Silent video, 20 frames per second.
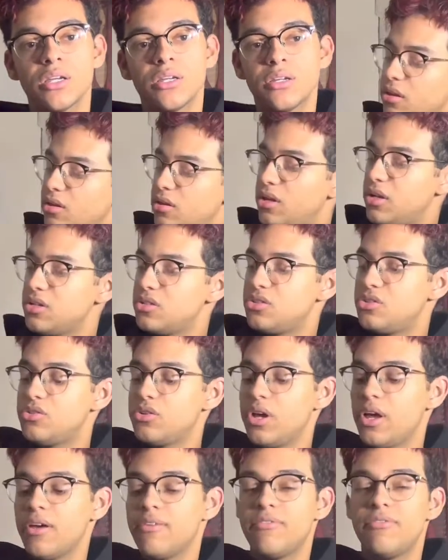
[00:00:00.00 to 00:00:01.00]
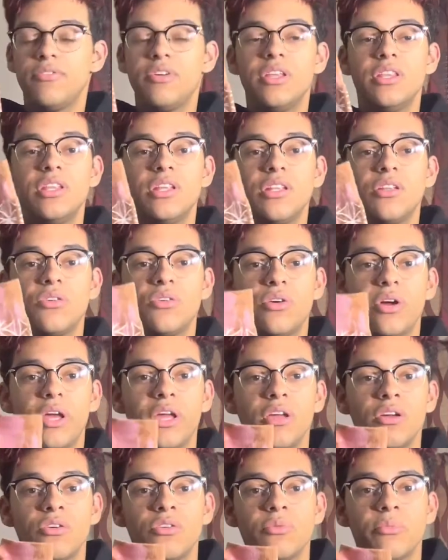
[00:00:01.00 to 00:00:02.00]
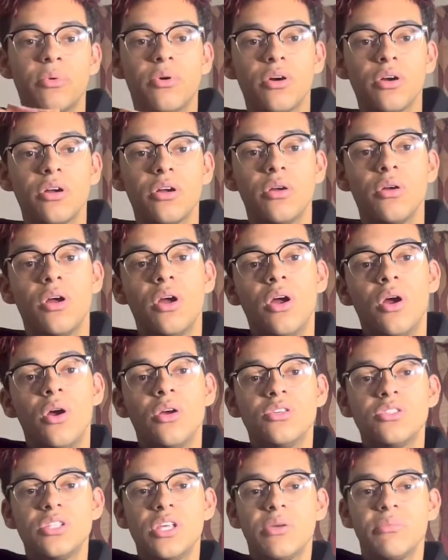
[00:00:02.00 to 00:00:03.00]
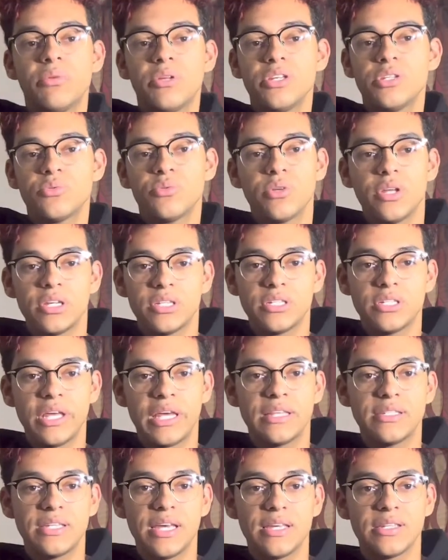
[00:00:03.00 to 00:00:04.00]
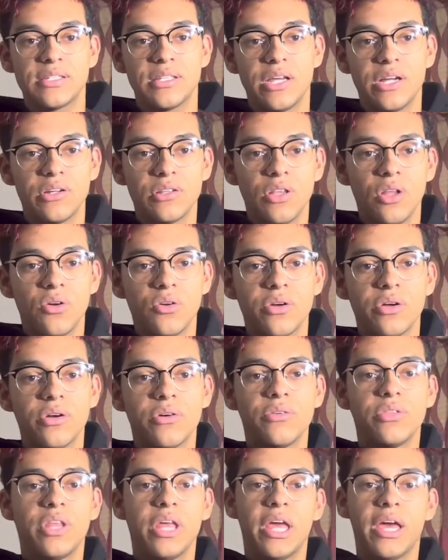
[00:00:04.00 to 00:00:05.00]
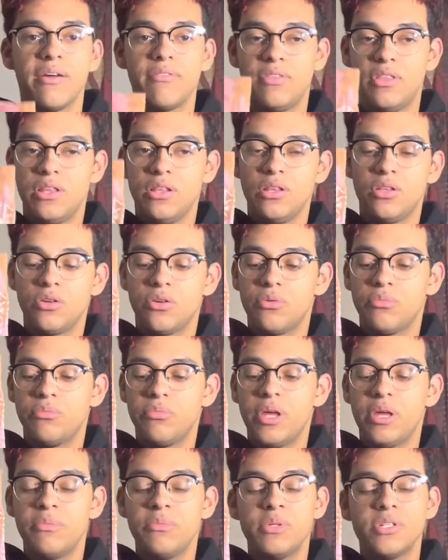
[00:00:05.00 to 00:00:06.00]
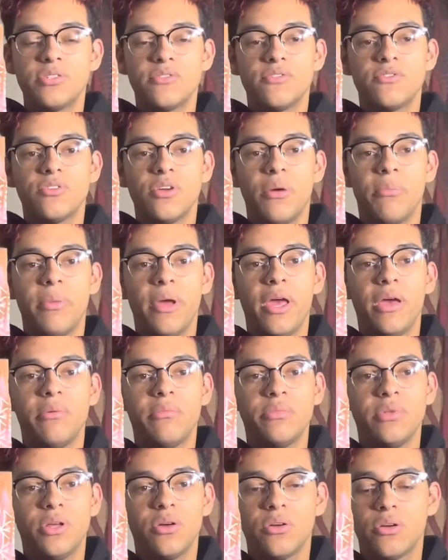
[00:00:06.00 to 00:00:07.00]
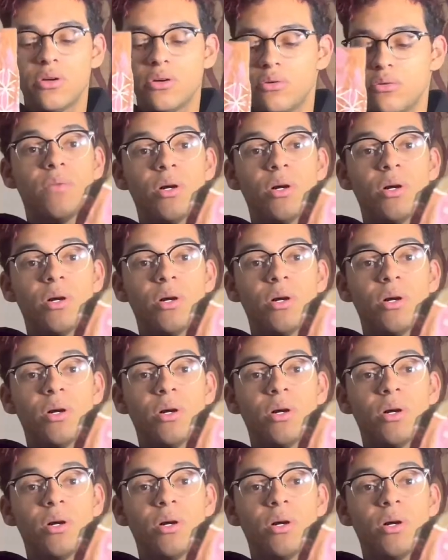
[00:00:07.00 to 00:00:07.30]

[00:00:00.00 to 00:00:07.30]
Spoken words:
Then you guys do have in the little ankle part, same place where like Stance has their logo, they have the little MSFTSrep M logo.